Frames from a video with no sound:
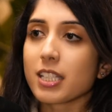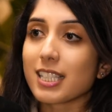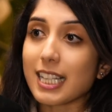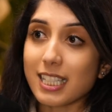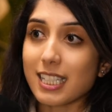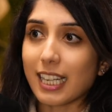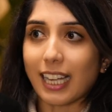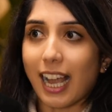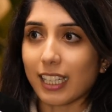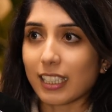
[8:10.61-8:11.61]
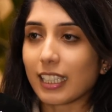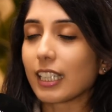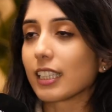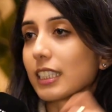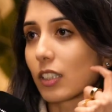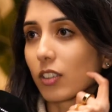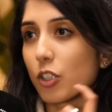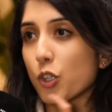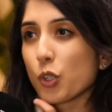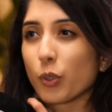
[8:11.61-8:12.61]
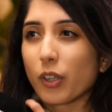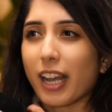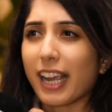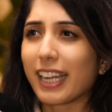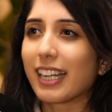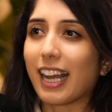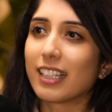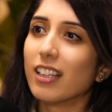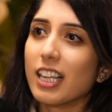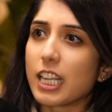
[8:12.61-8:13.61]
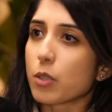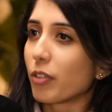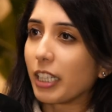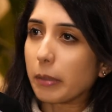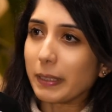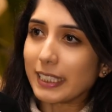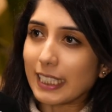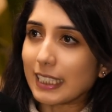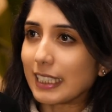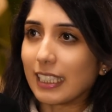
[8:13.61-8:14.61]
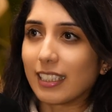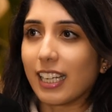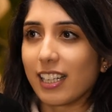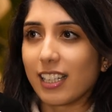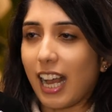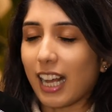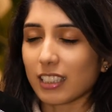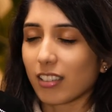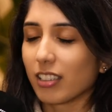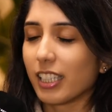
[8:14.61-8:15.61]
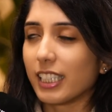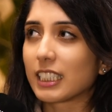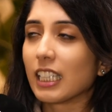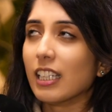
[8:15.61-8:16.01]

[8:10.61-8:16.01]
Cystic acne that's on the jawline, and it's really persistent in adulthood.